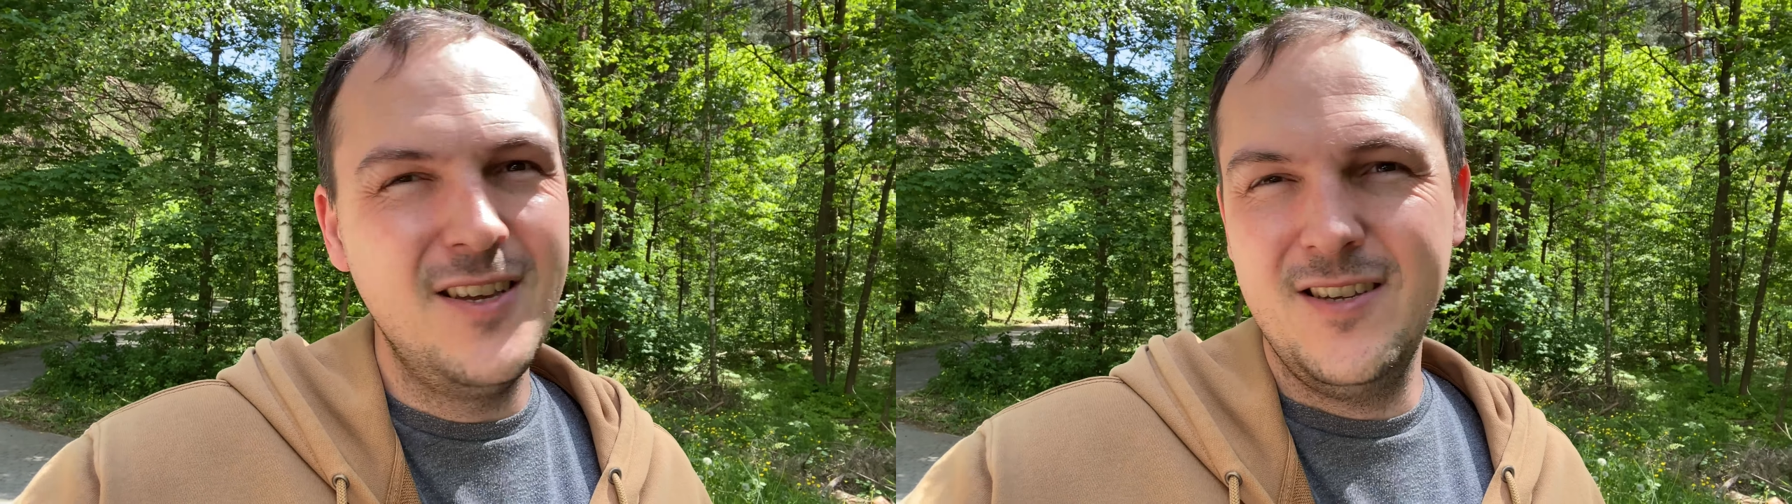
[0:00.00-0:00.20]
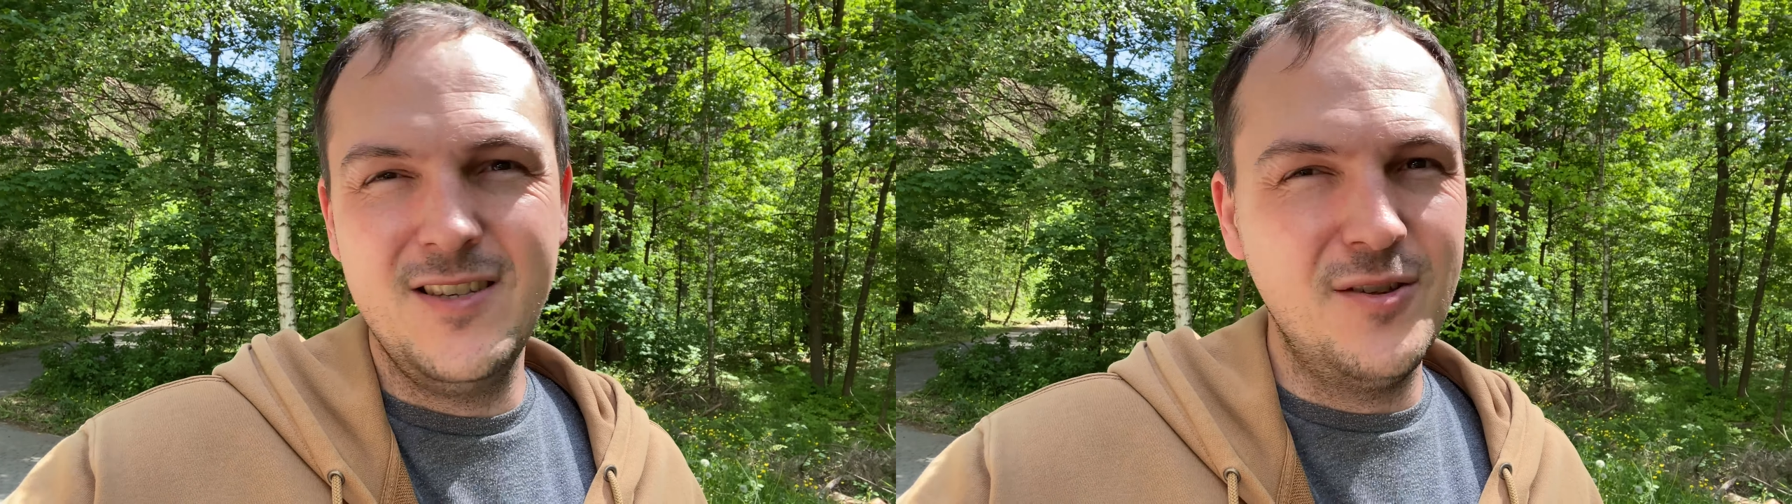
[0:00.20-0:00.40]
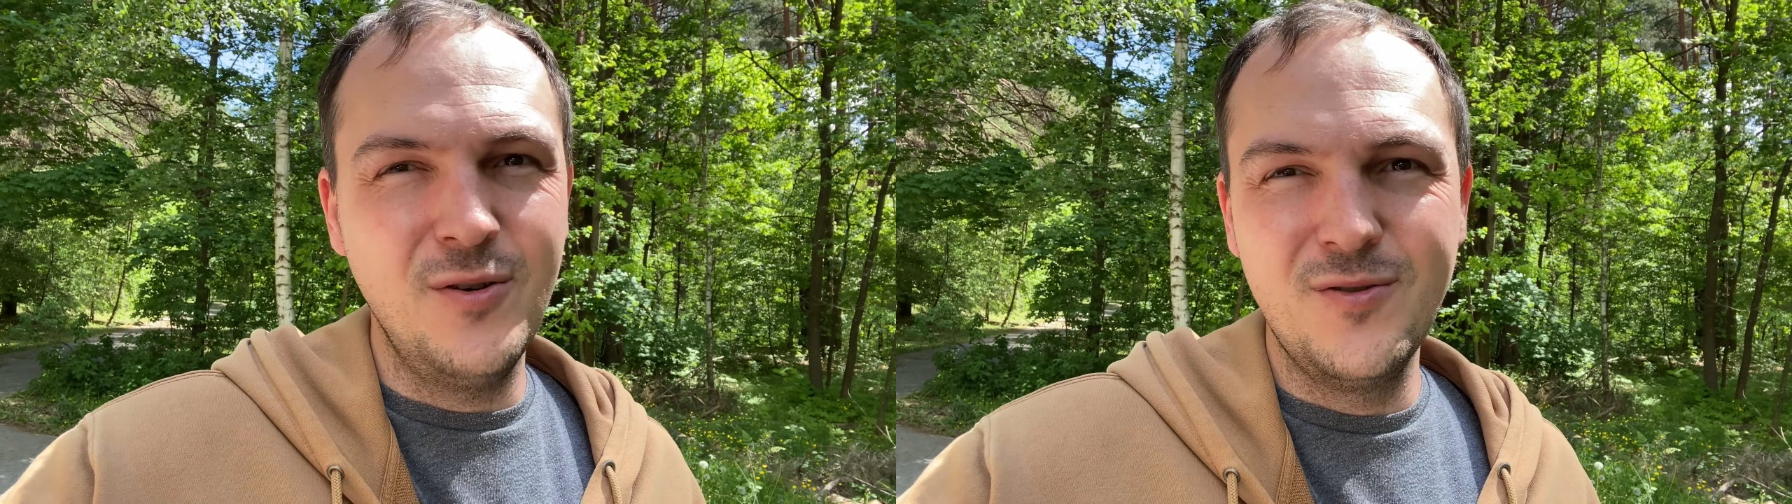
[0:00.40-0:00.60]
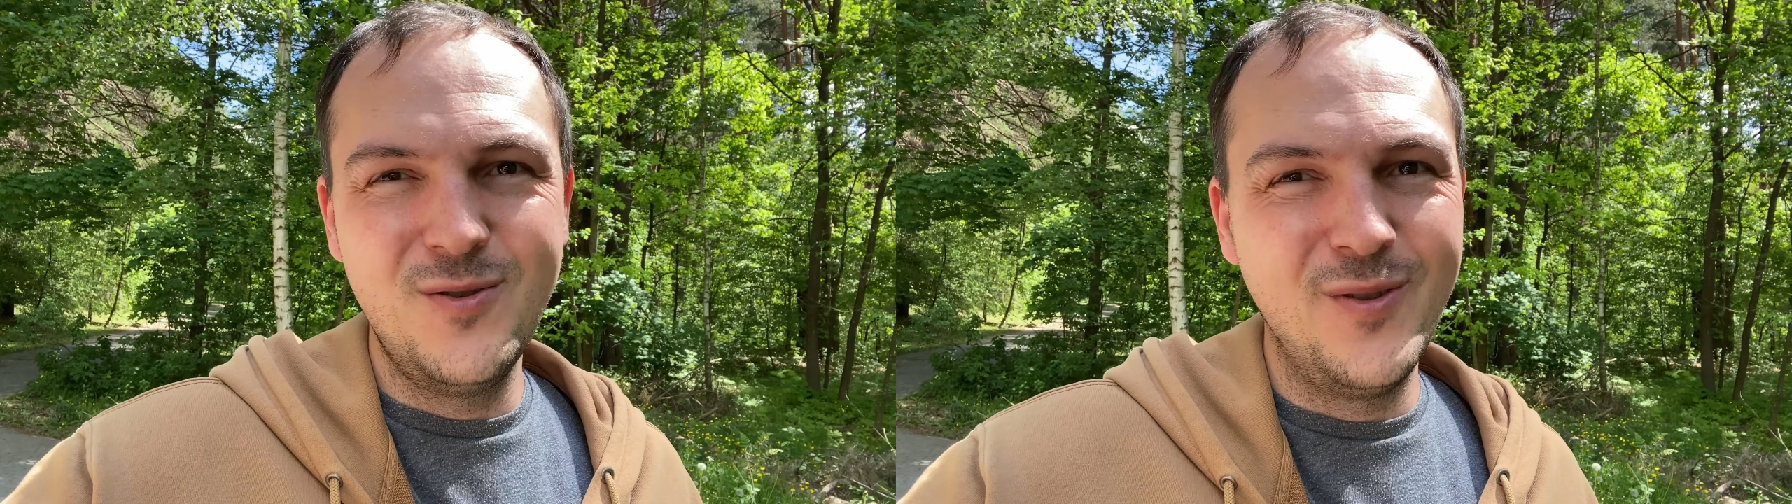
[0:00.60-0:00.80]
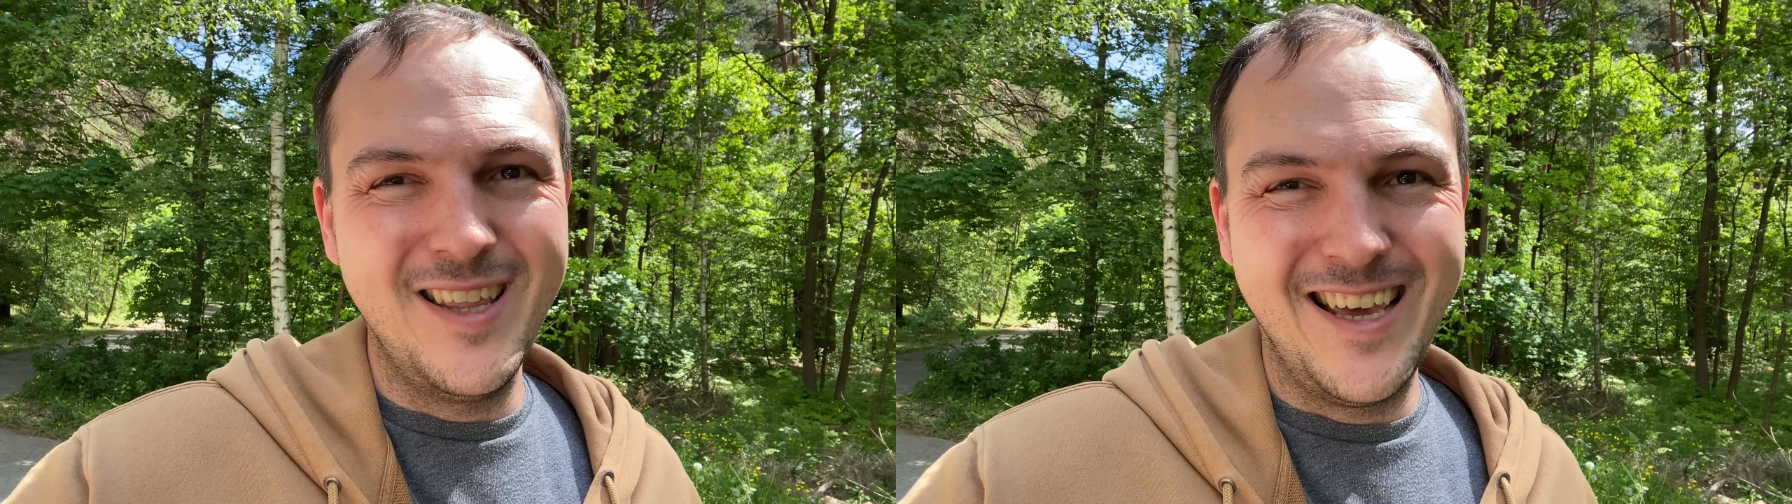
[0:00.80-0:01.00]
He's like, don't
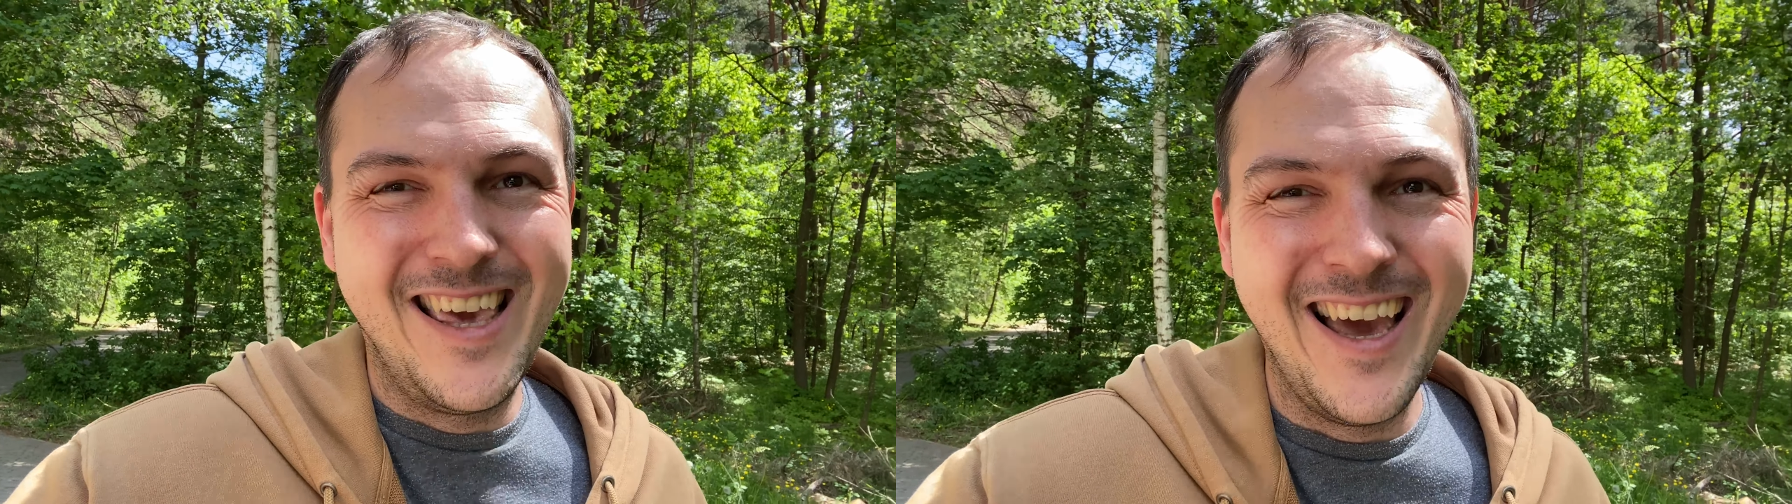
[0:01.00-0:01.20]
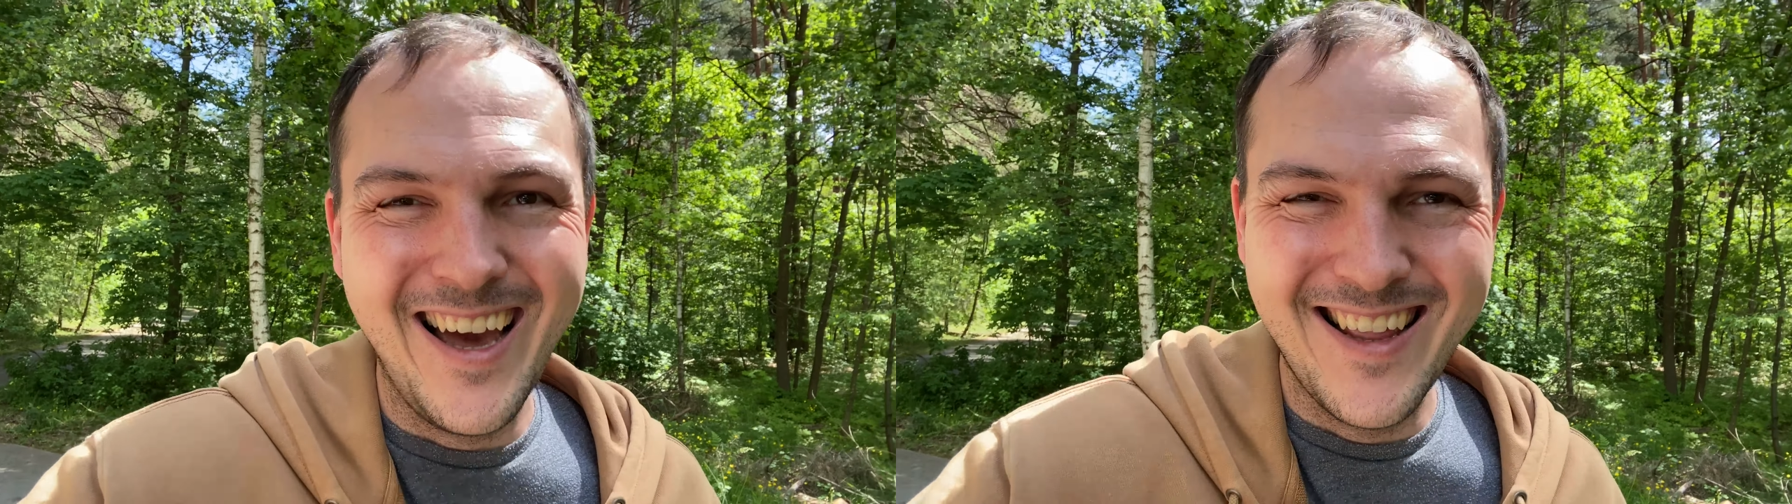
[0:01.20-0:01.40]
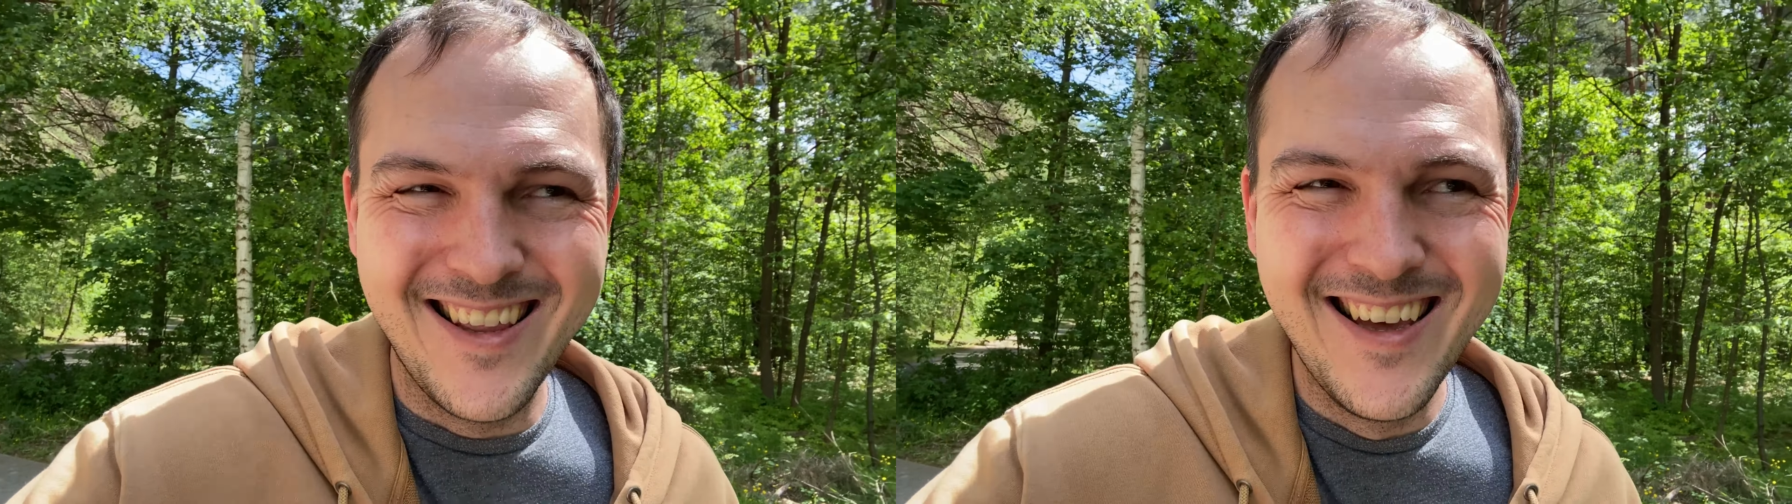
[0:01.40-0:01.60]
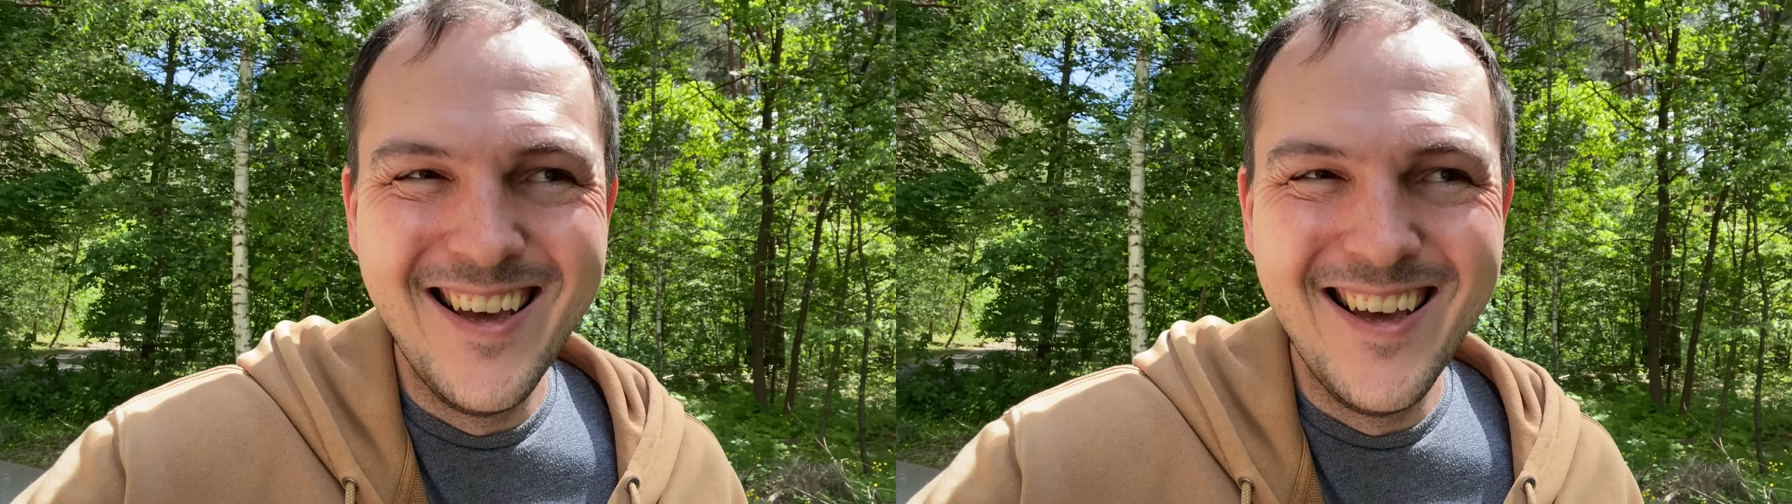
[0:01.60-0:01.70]
do that again